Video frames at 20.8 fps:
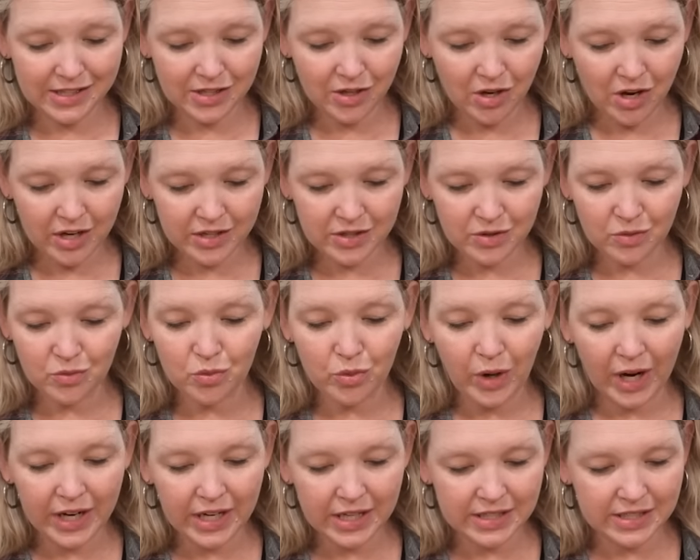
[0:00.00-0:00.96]
sauce
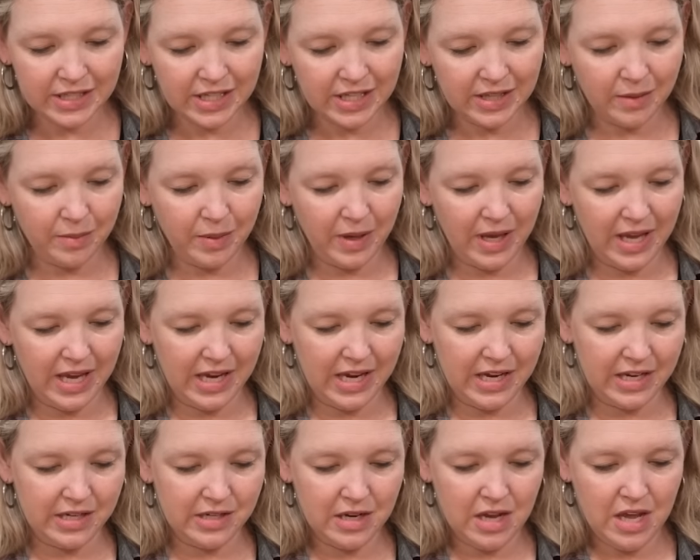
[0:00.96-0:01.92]
right into the
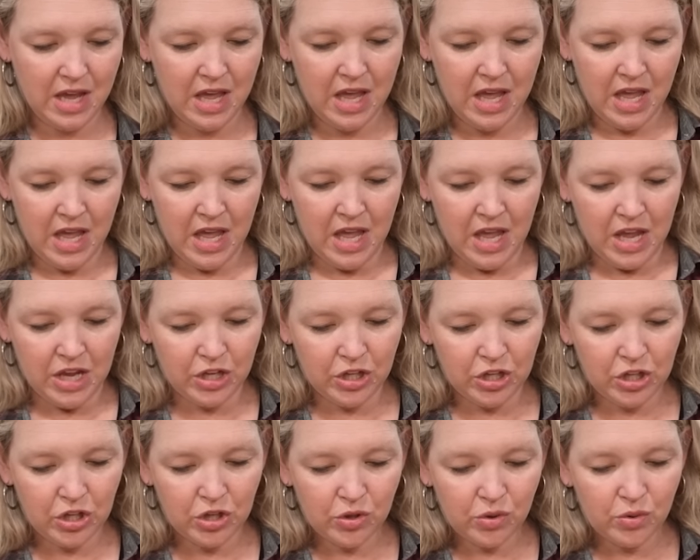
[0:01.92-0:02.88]
pan.
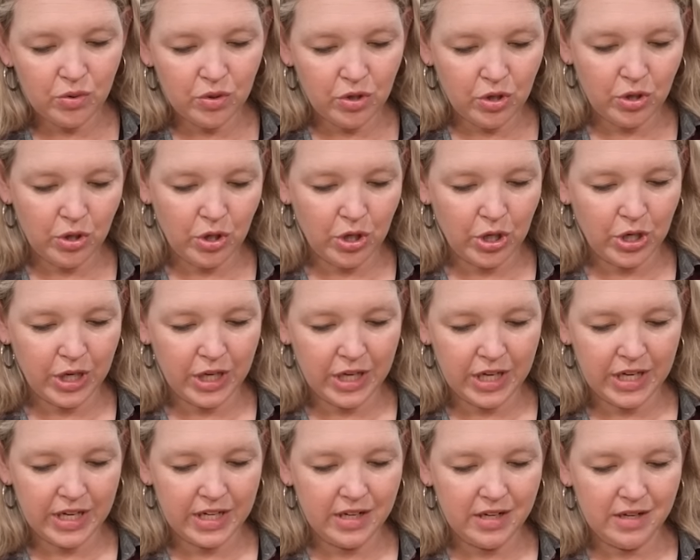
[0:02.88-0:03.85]
You
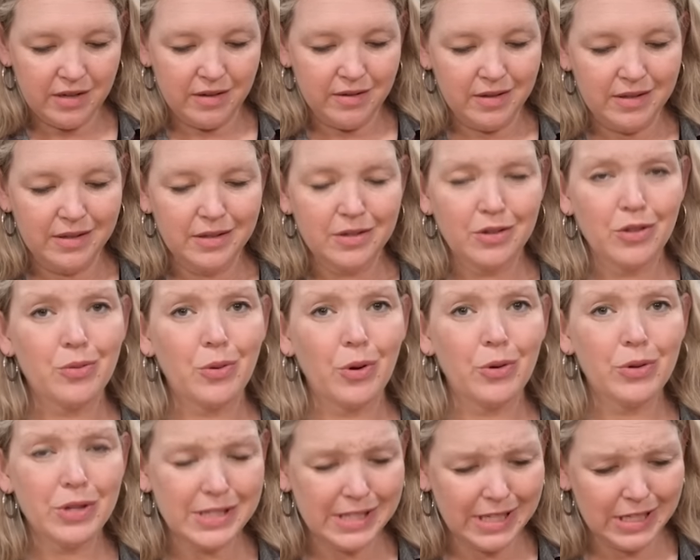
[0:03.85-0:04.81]
could
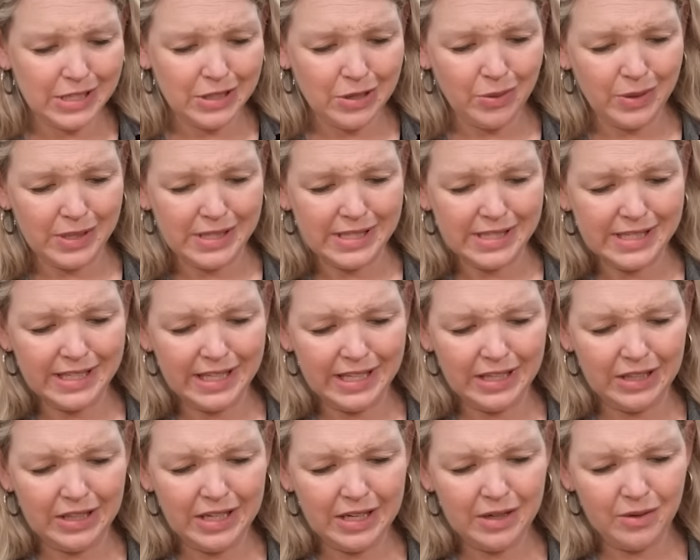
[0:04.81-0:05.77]
throw this into a
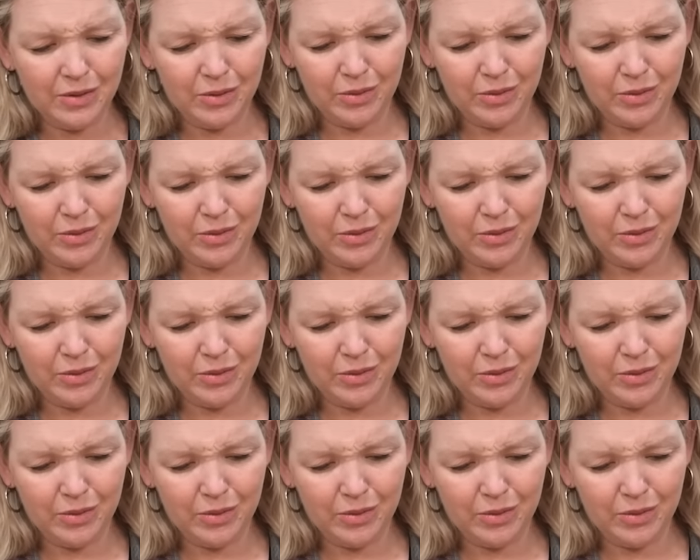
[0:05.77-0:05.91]
skillet